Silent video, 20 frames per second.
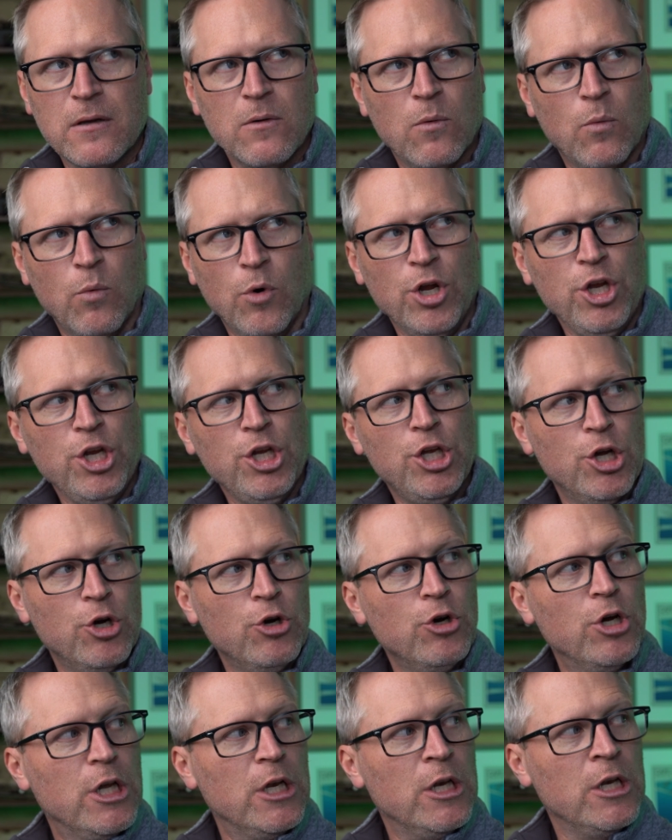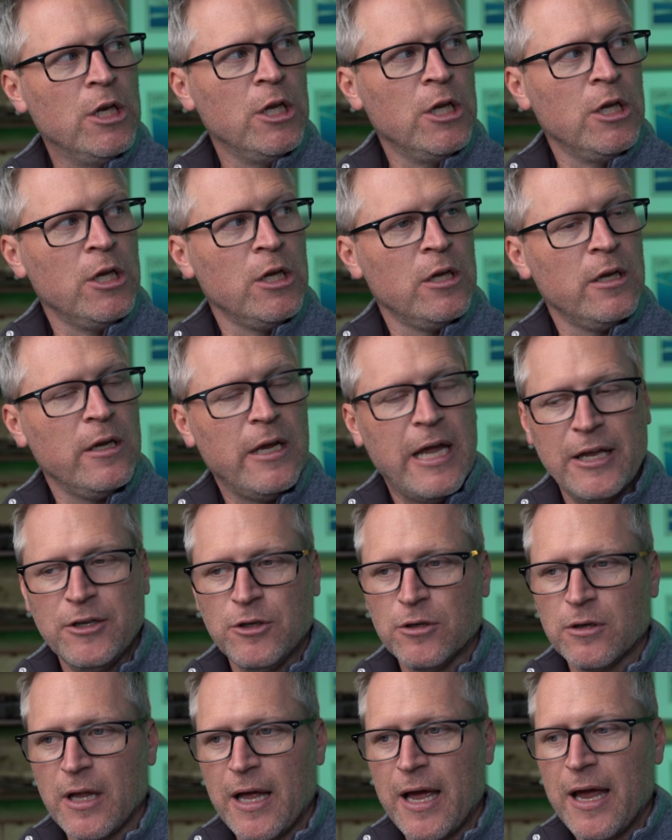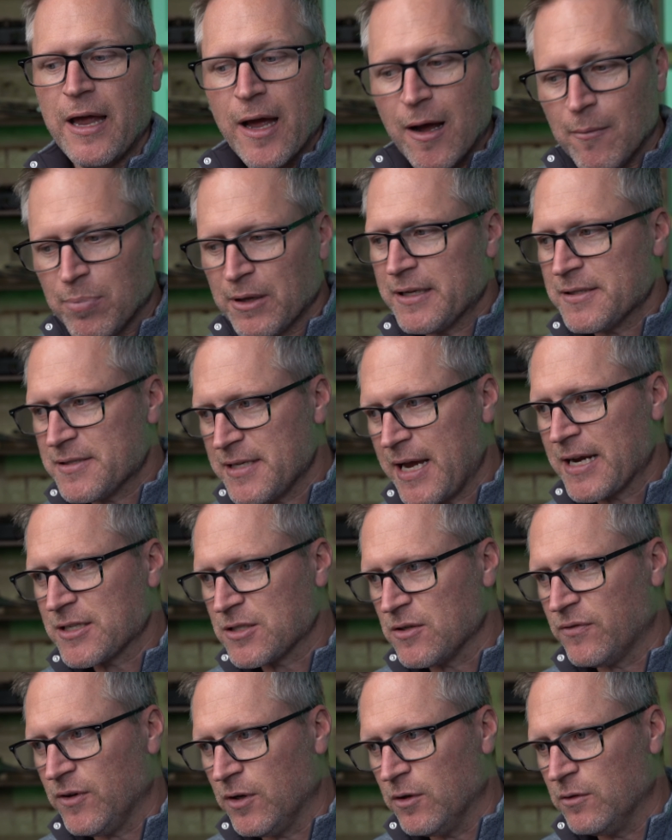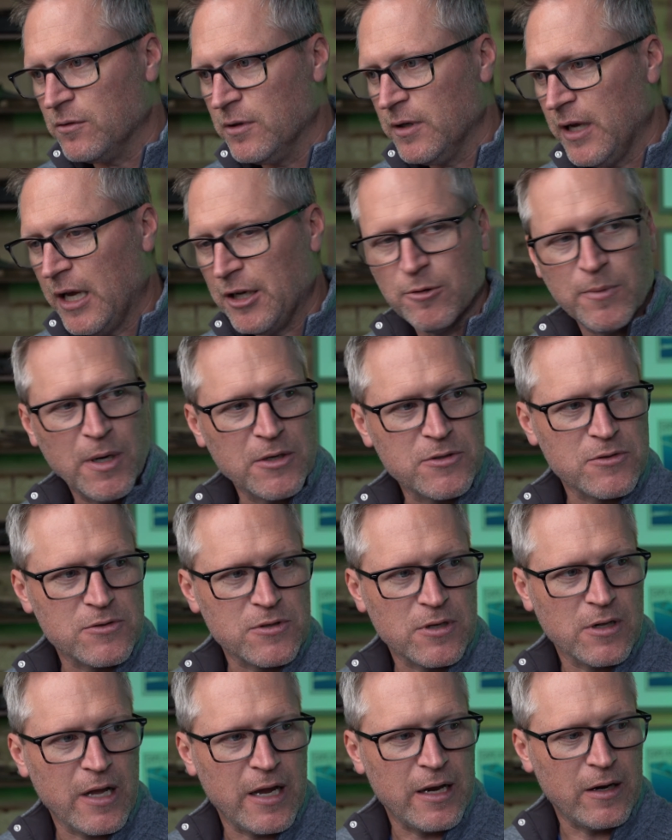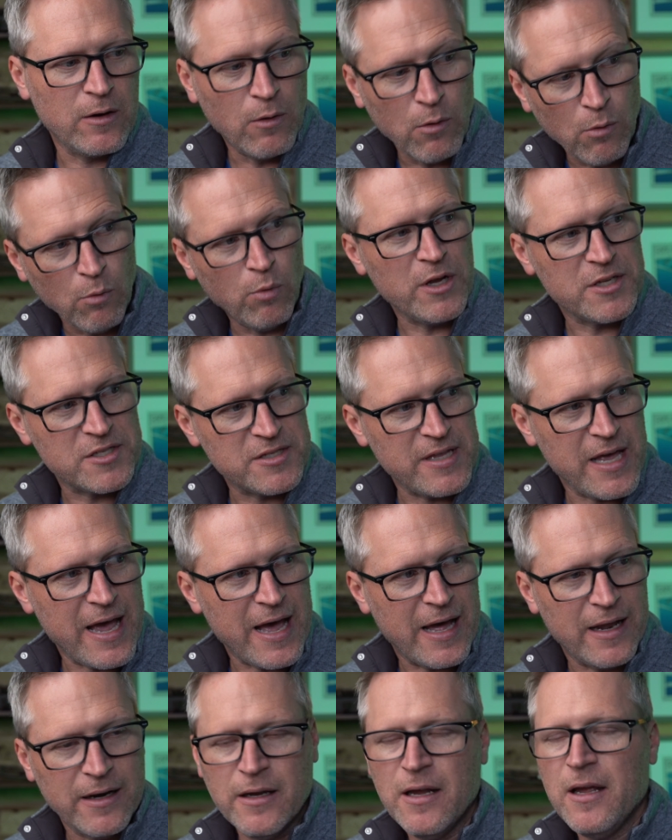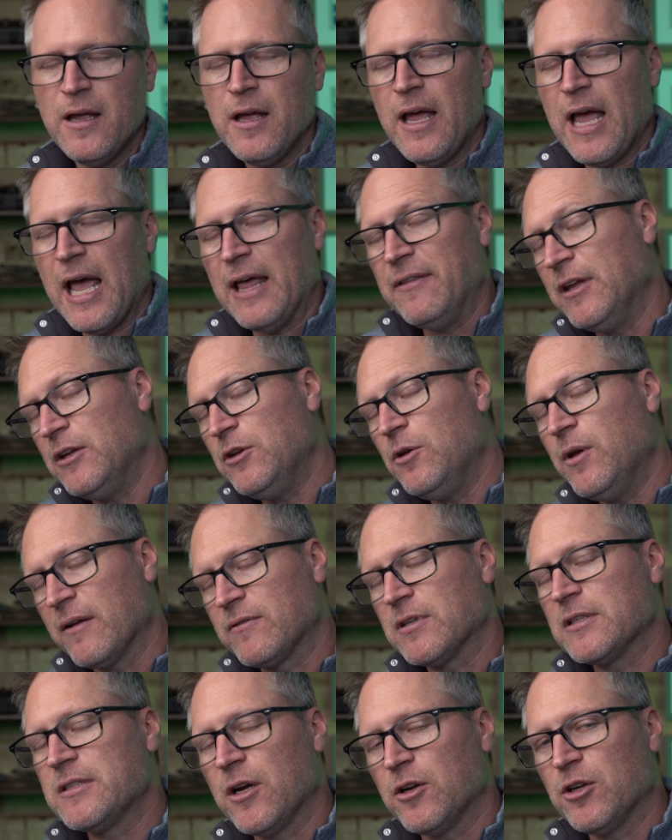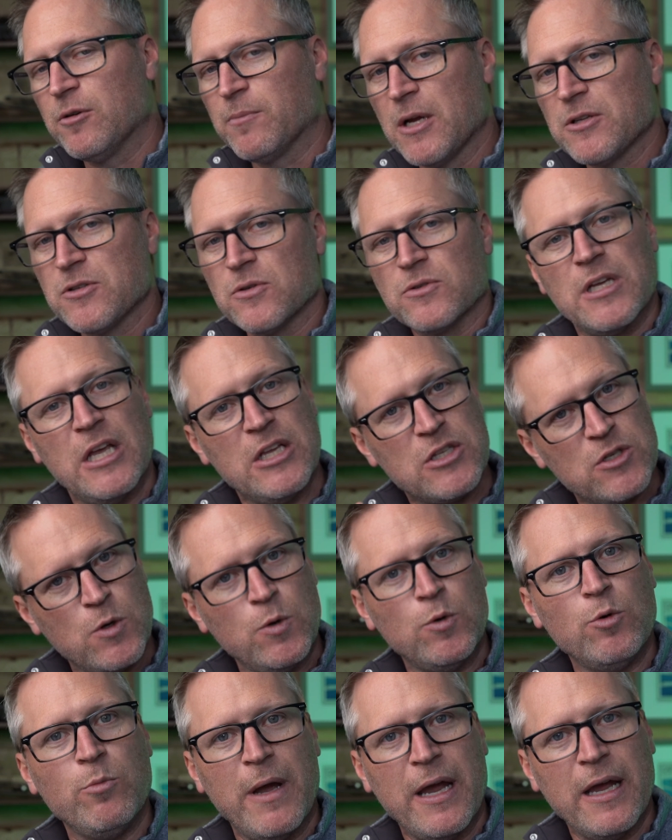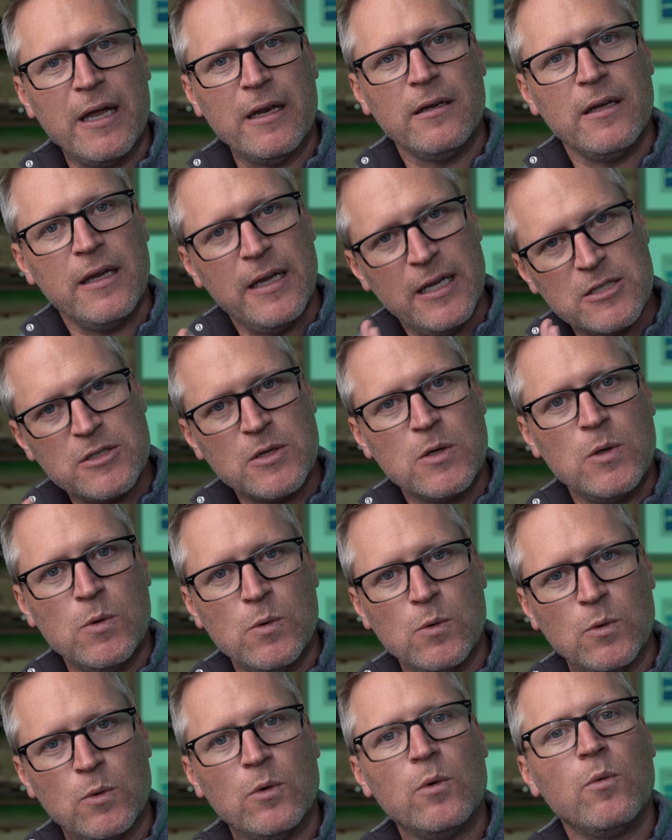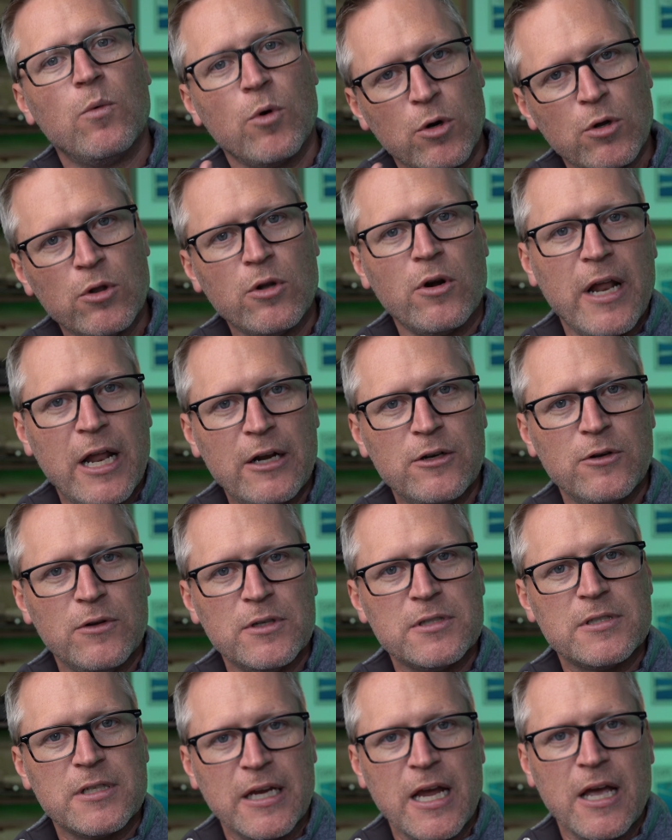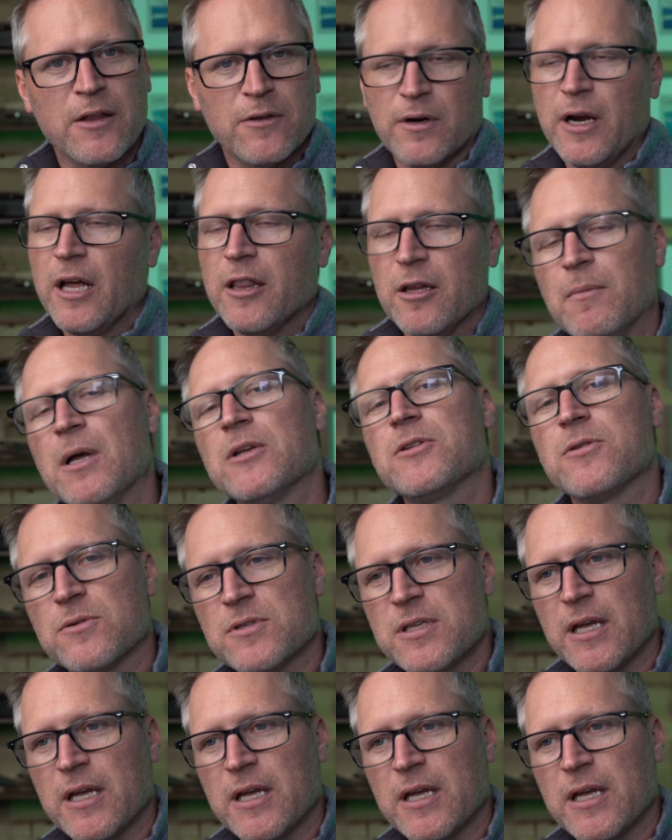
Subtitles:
what are you doing? And you're like, I'm playing saxophone. And your muscles are like, well, what's that? And then you have to tell your muscles, it's cool, man. It's cool. We're going to learn how to do this together. And the muscles